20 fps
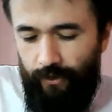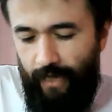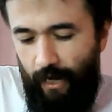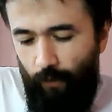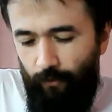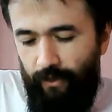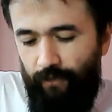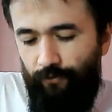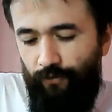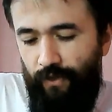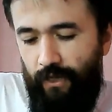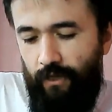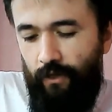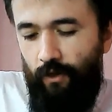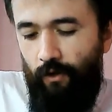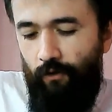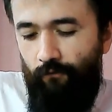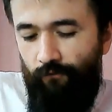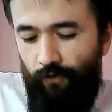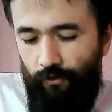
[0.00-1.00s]
now we can think
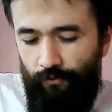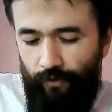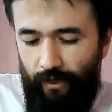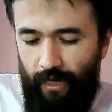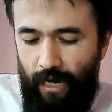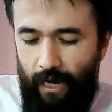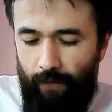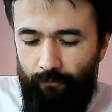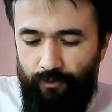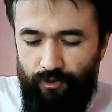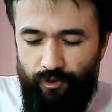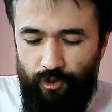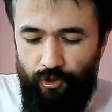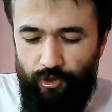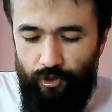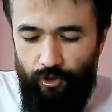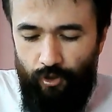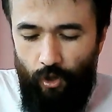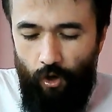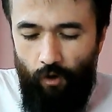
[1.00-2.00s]
of the
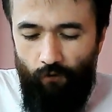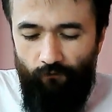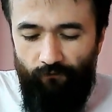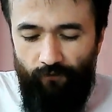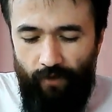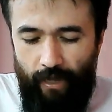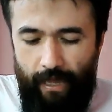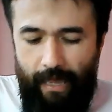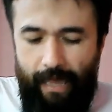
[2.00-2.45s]
composition of